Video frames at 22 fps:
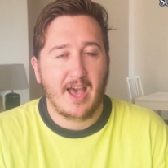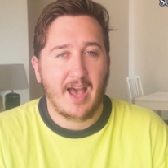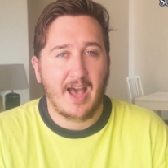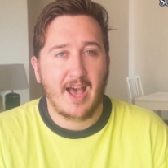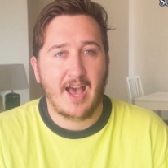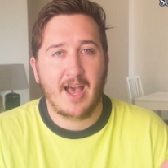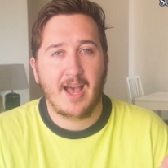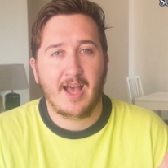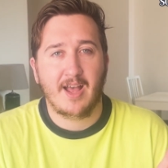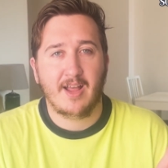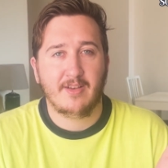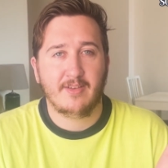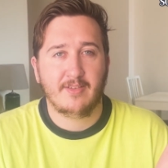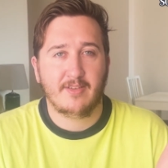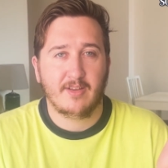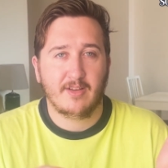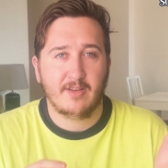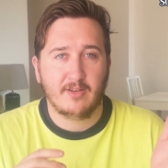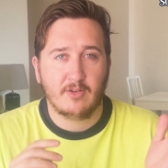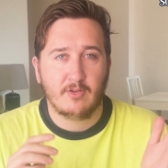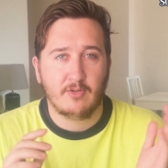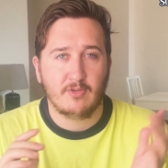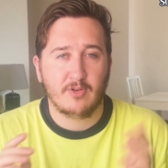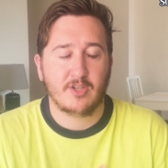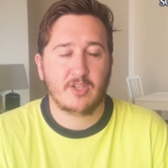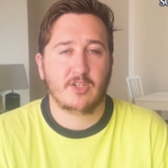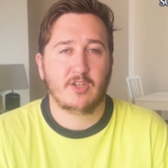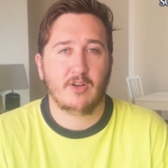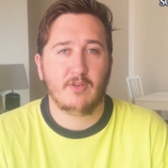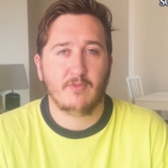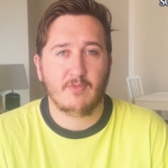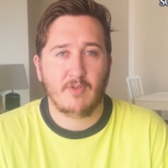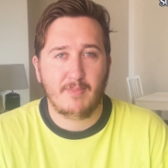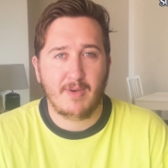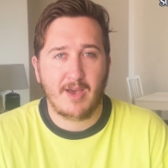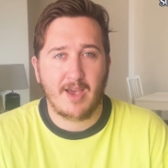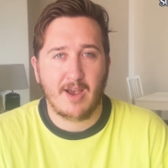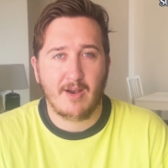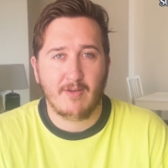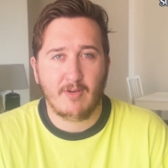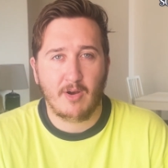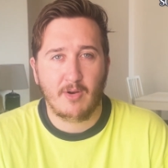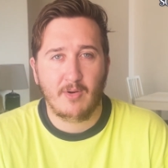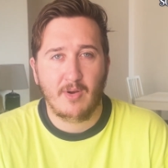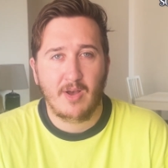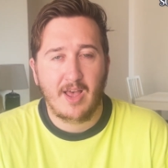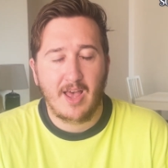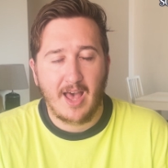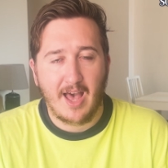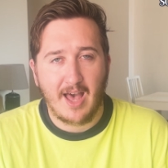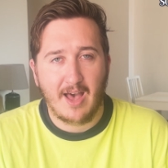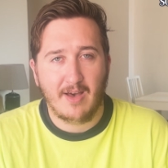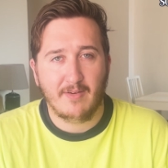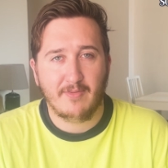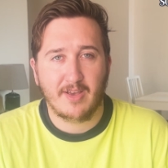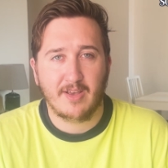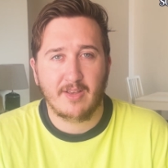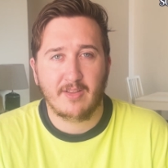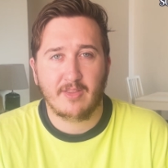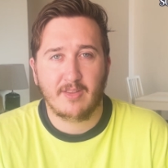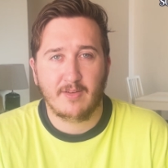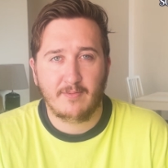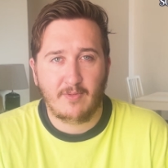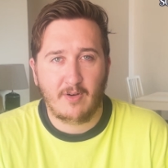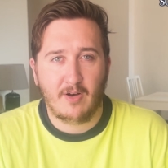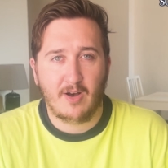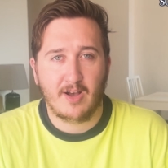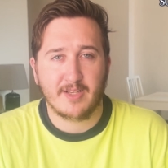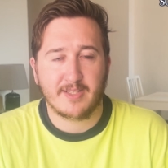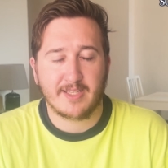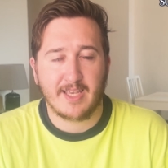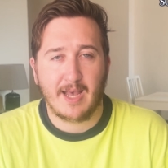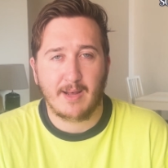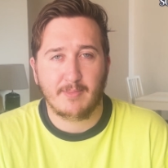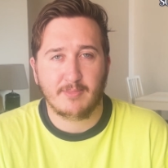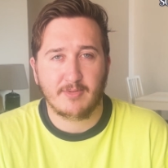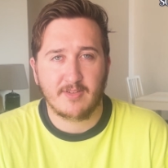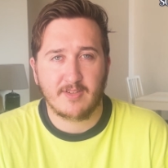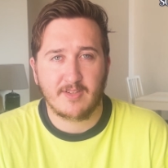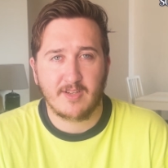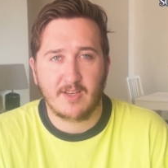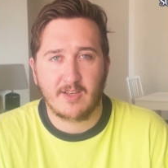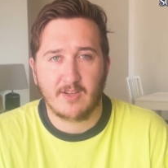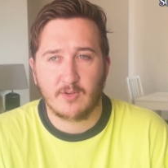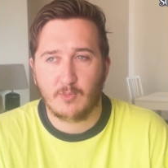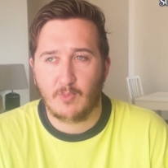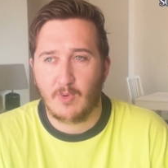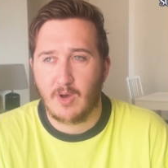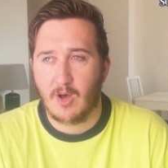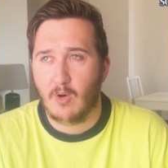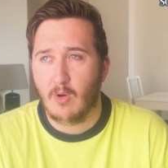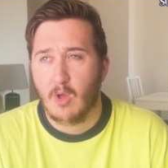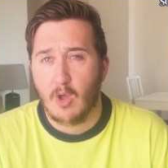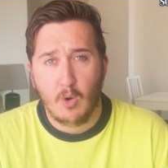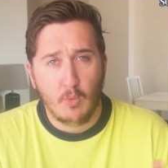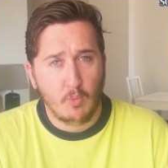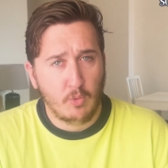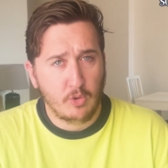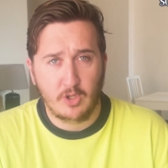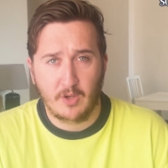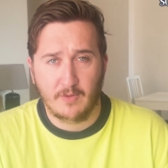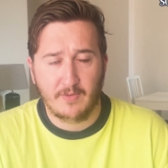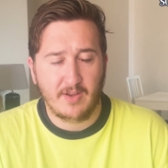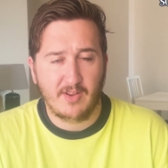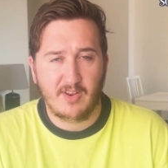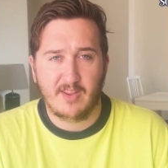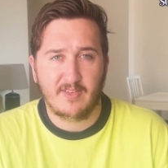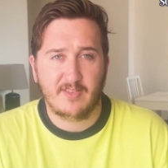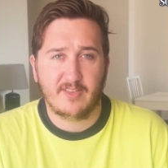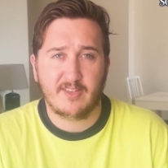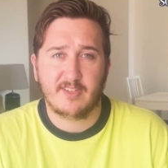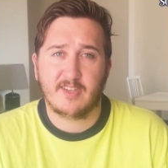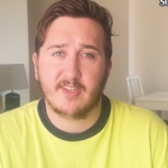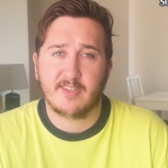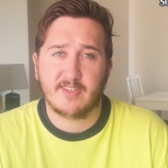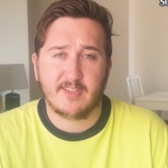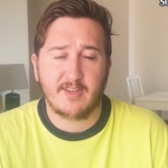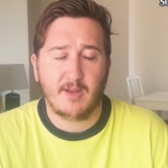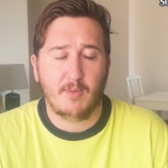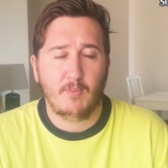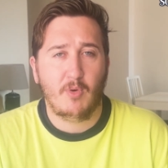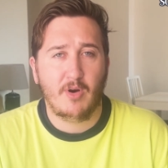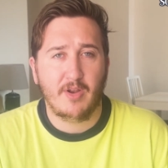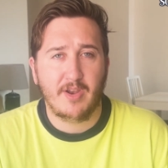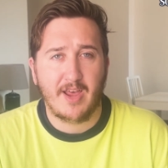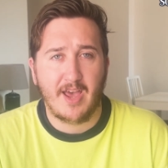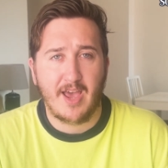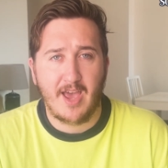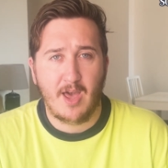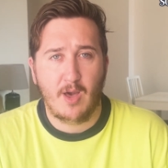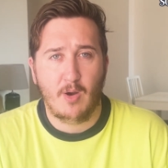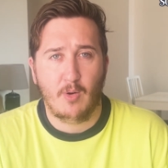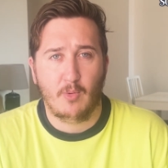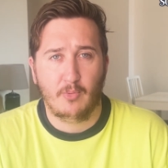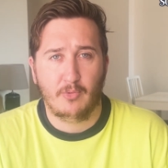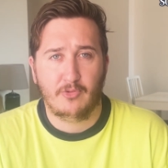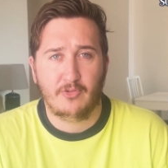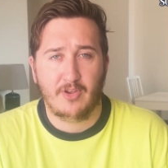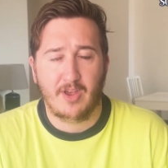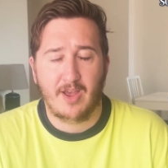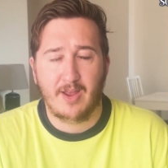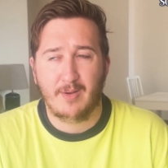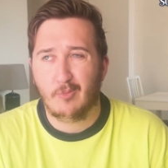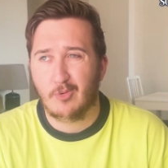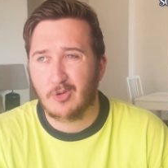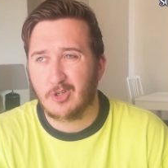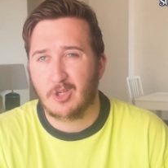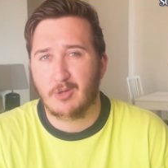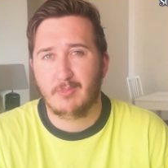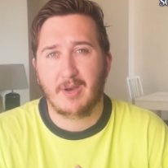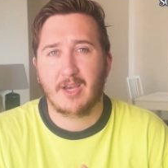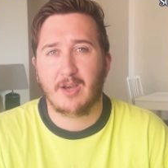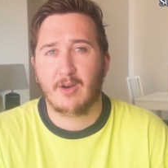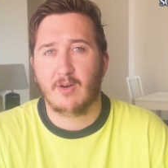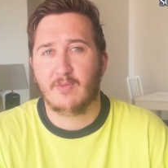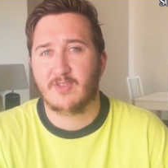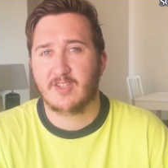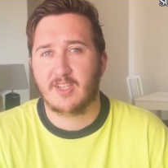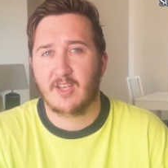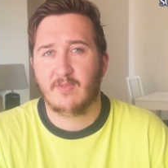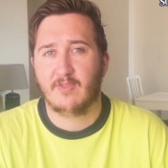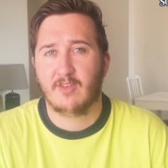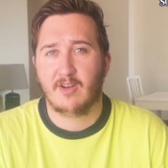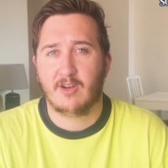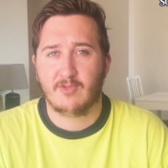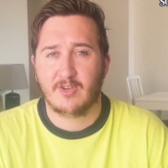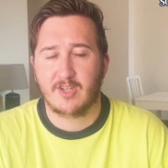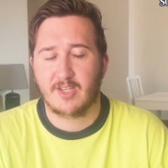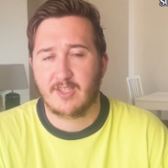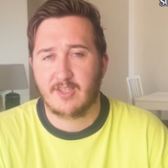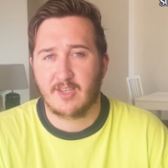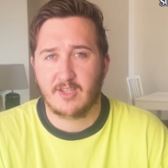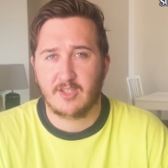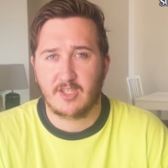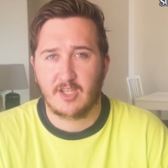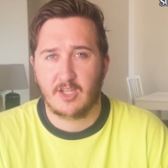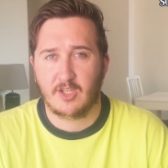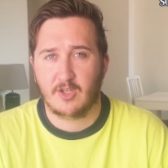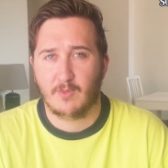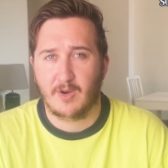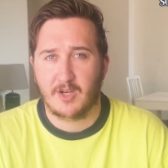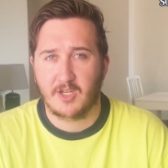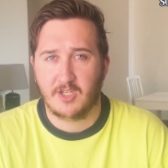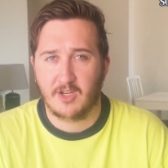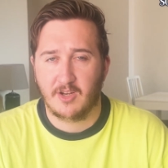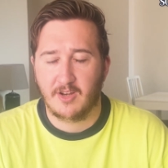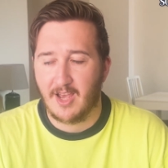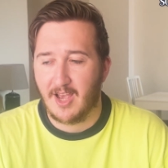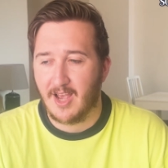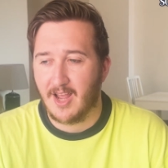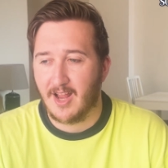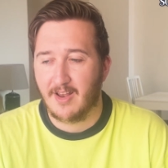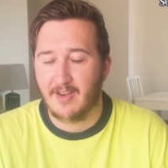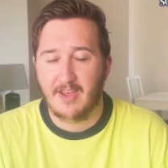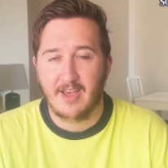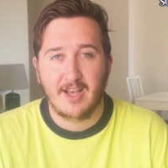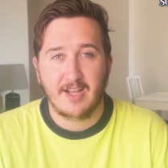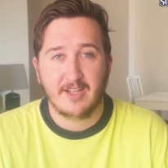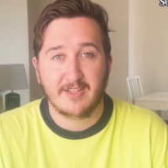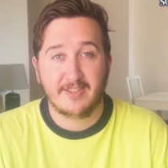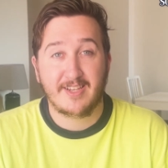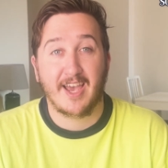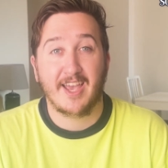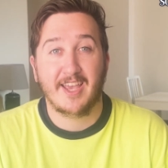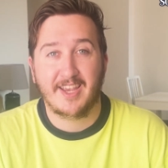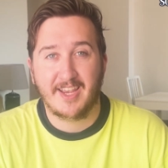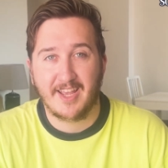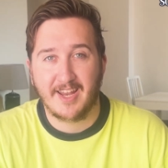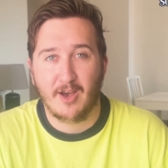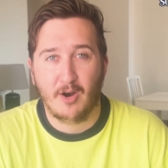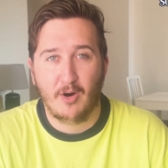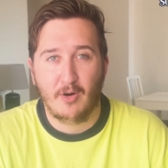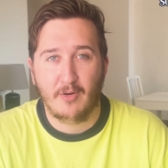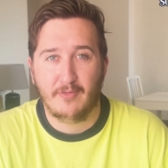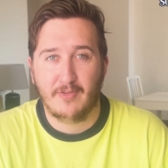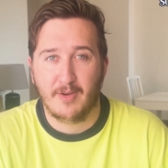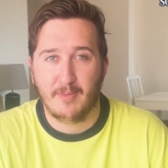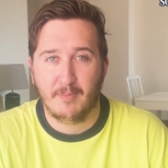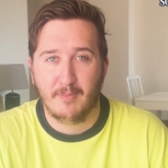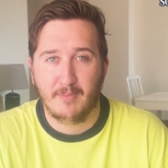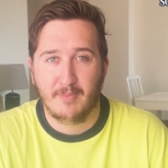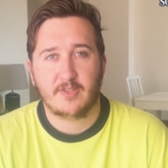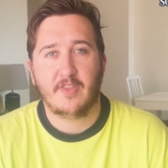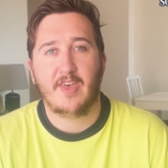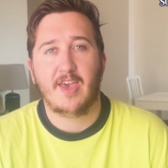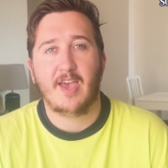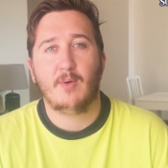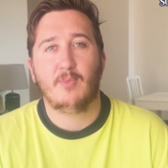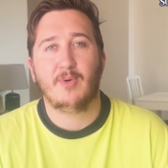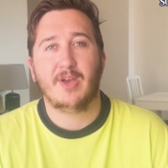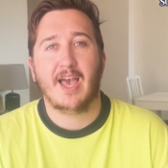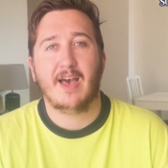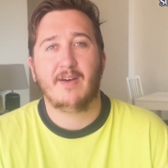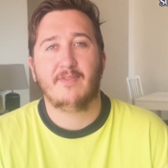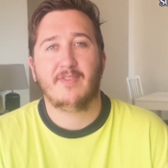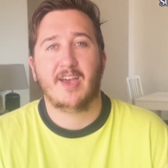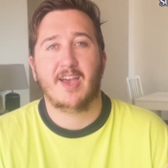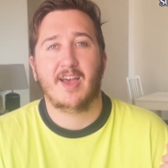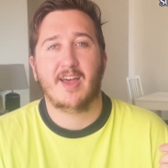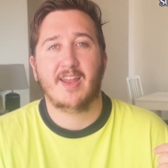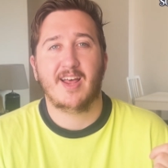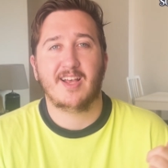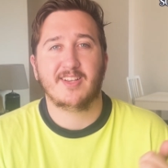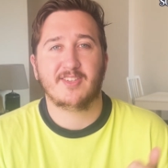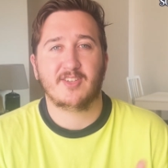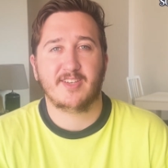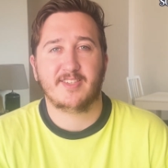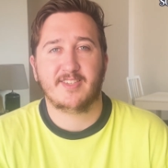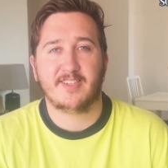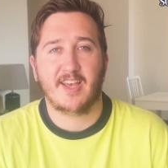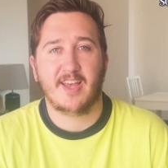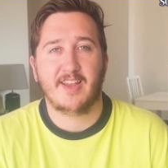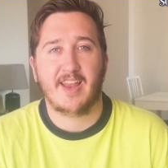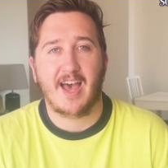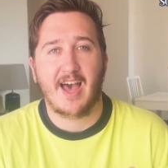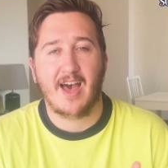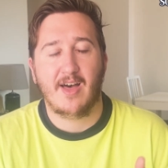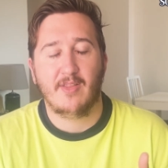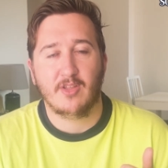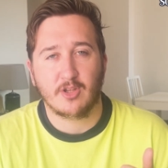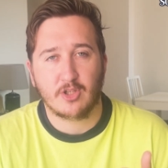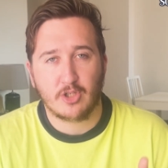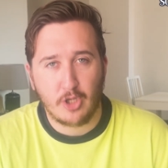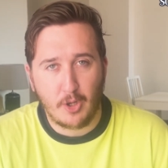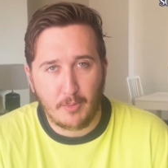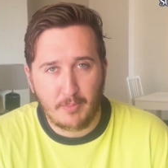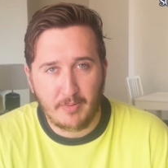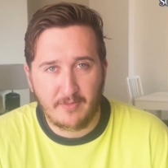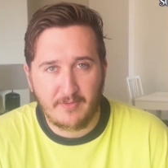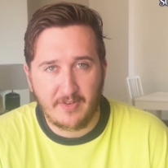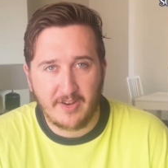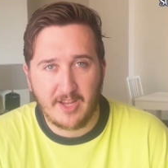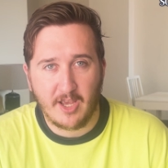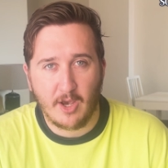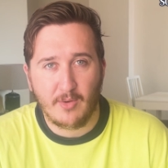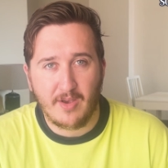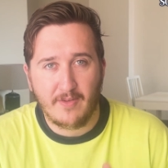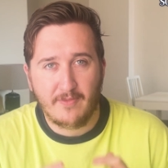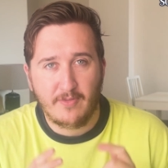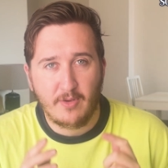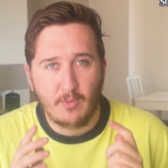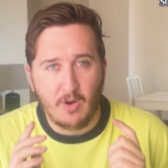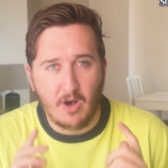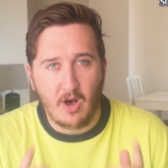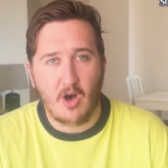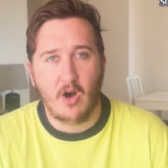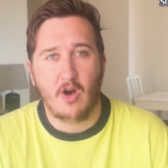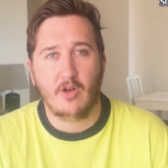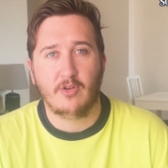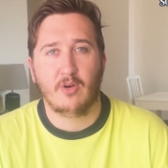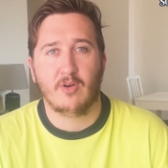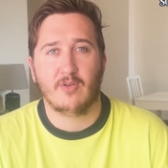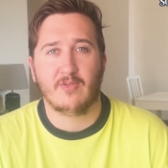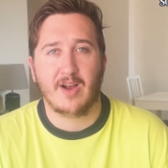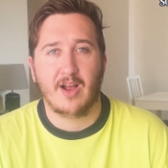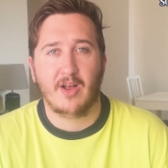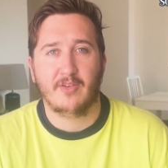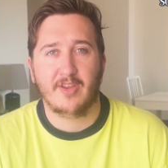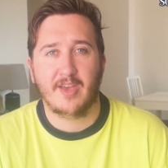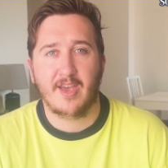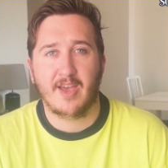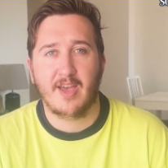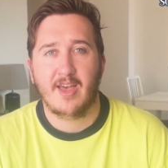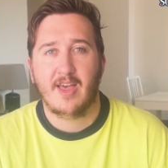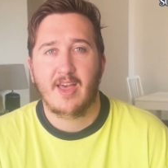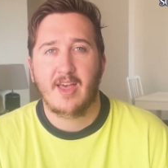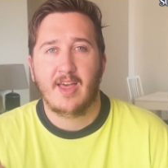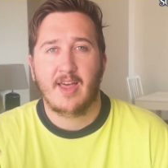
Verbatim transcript: and Cristian Romero having the vice-captaincy as well? Would you have given it to someone else? And what do you make, obviously, of the Lloris situation and taking it off him? So there we have it. And as I said at the top of the video, if you are new around here,